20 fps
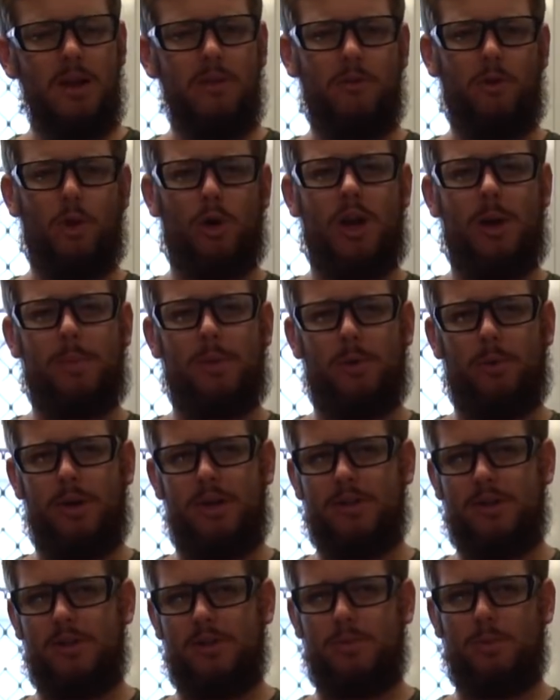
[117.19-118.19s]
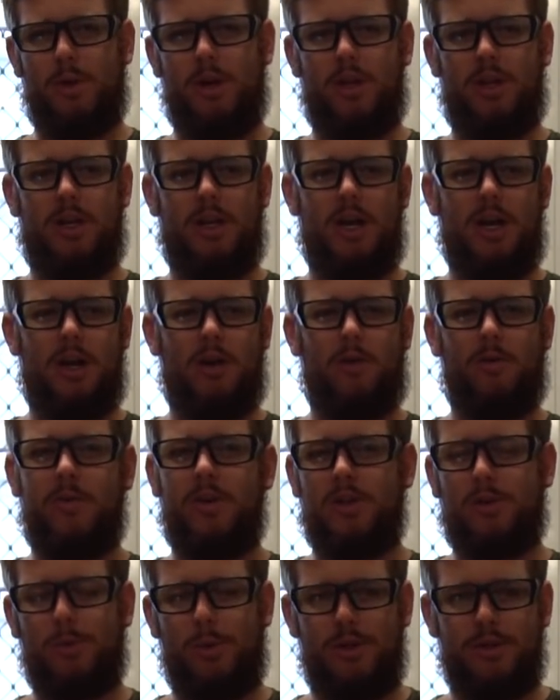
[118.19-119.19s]
For a couple of reasons, one of the uh,
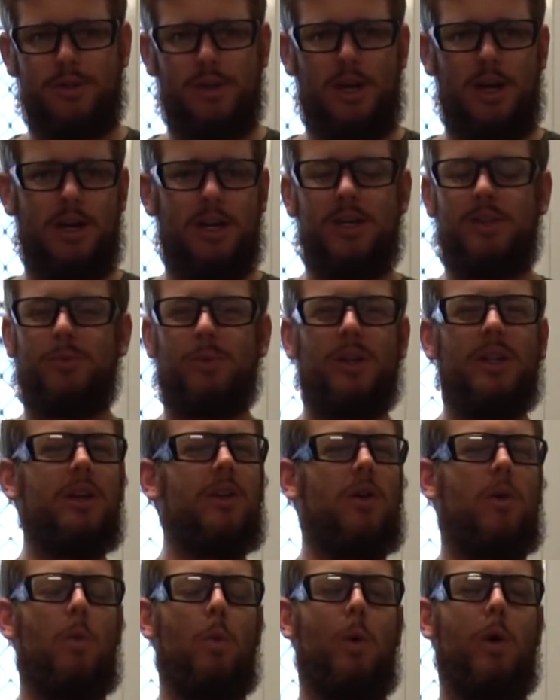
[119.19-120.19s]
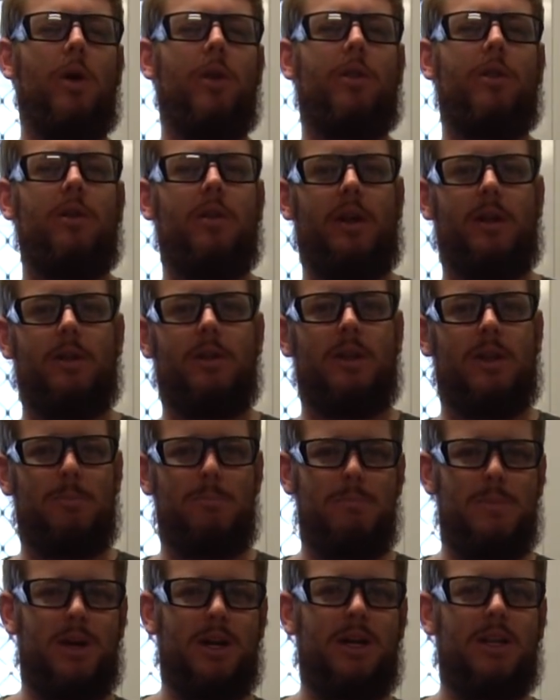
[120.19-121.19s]
obvious ones are it's really not worth it. Like the
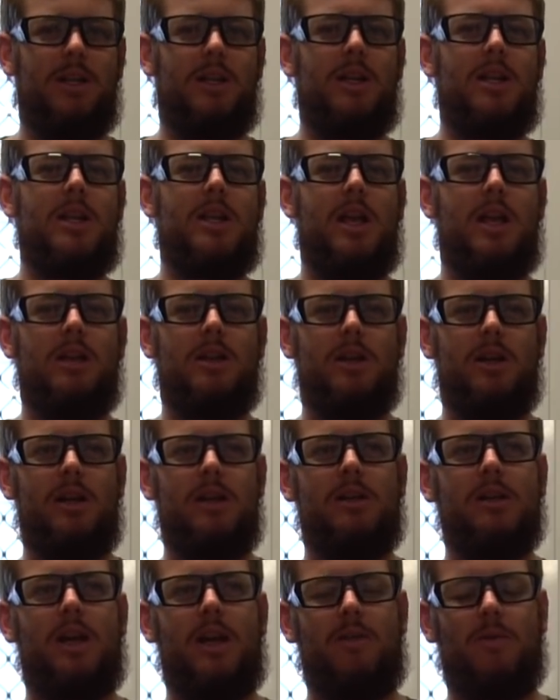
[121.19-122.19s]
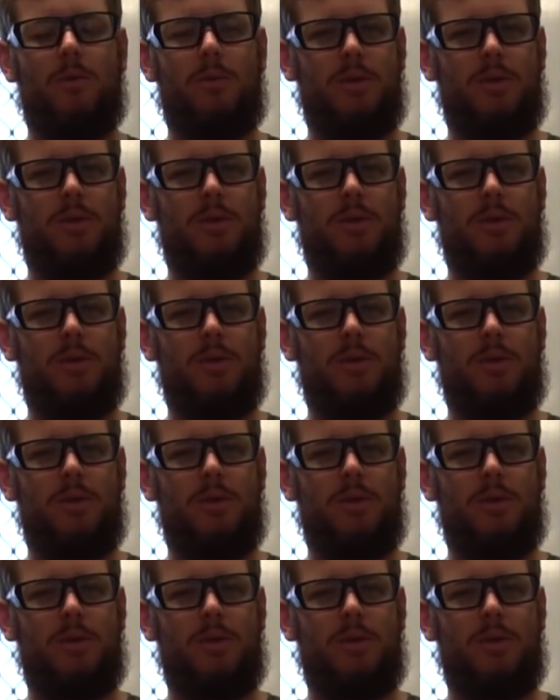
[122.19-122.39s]
money that you get, you need to have a